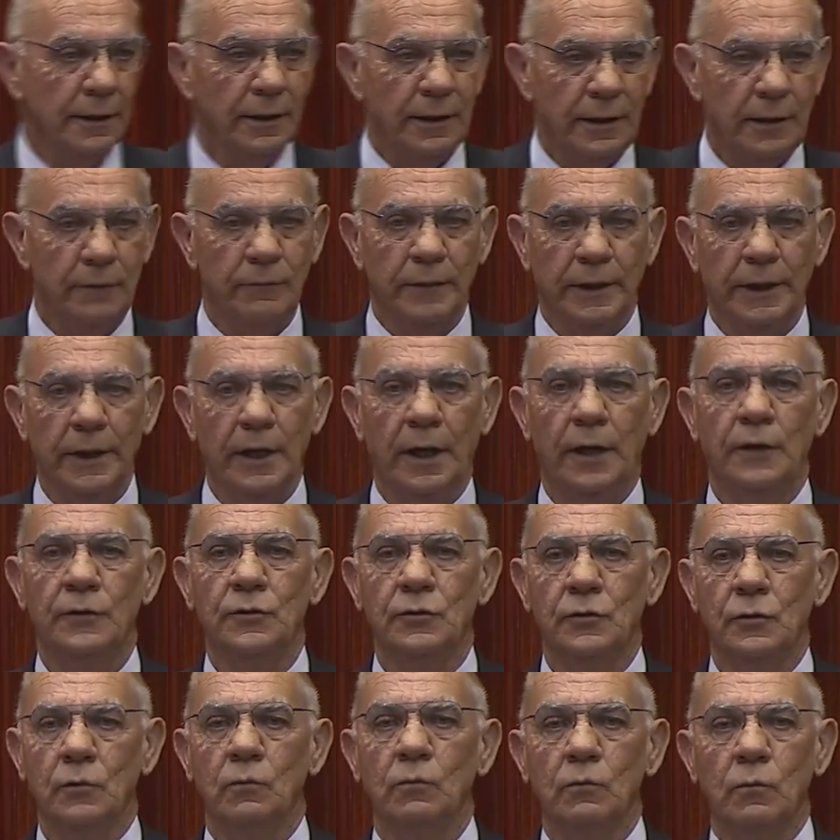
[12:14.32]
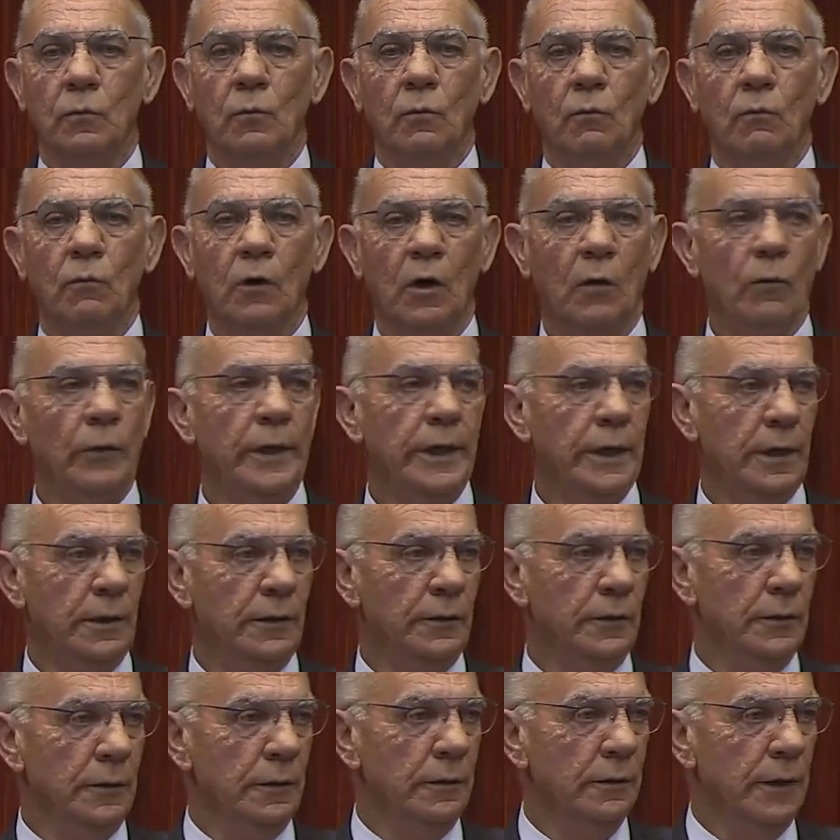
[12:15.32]
in regard to what we can
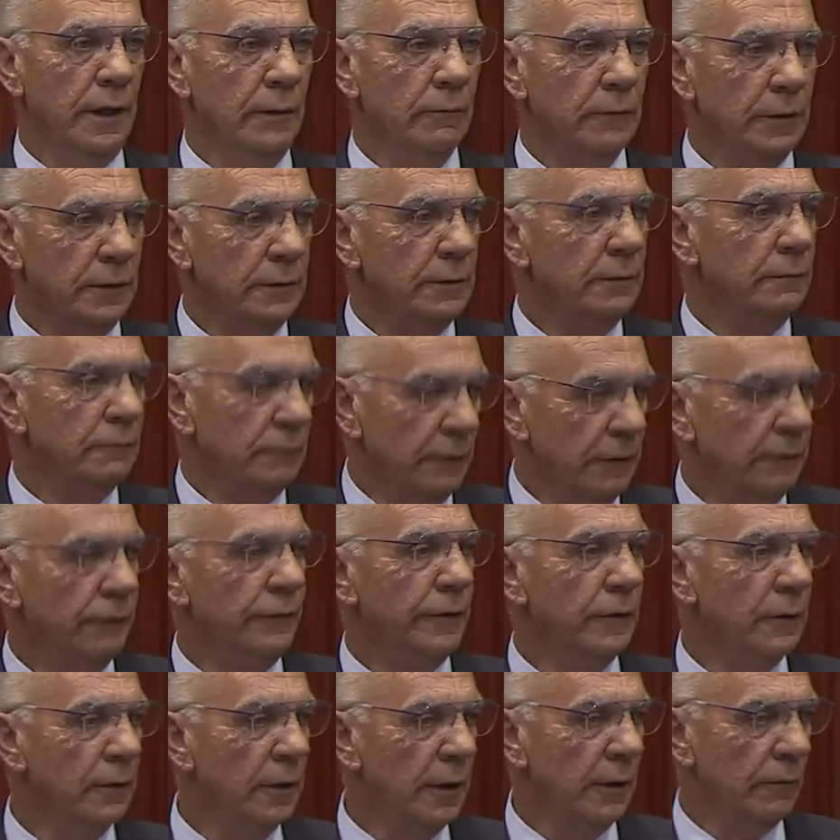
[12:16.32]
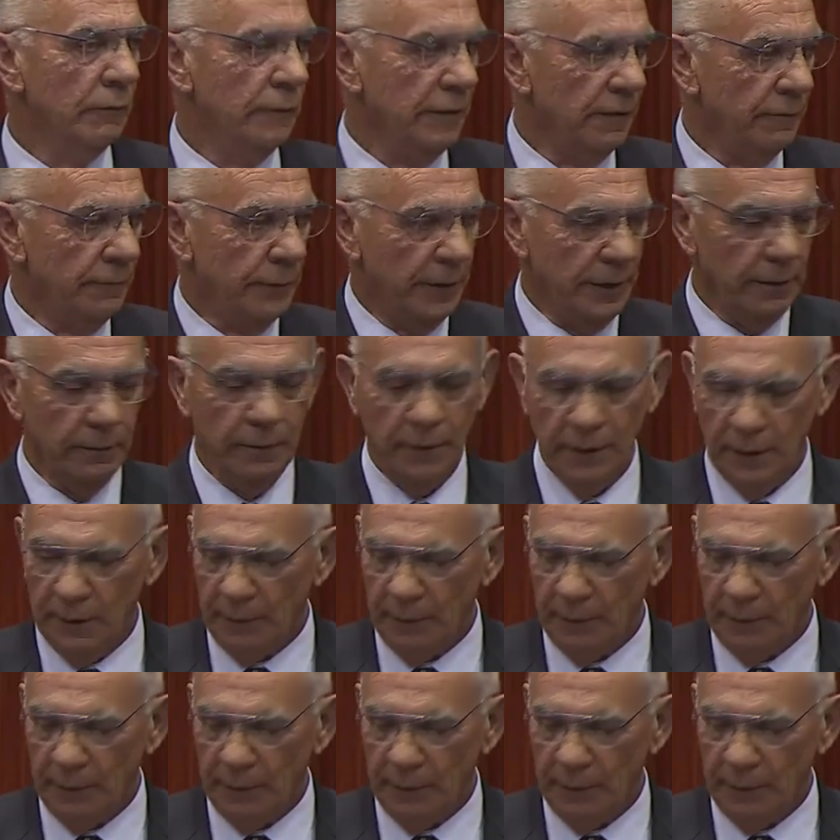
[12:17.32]
do, and we feel like we've been